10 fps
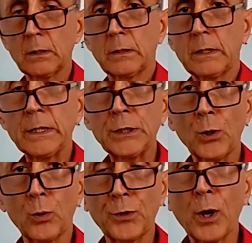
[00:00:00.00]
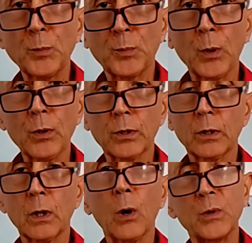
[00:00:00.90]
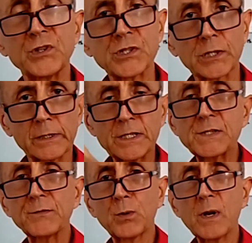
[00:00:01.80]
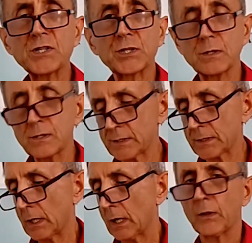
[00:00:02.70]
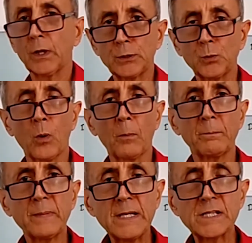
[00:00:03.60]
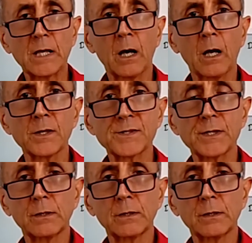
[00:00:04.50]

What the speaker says: in your notebook, which is a list of questions that you want me to ask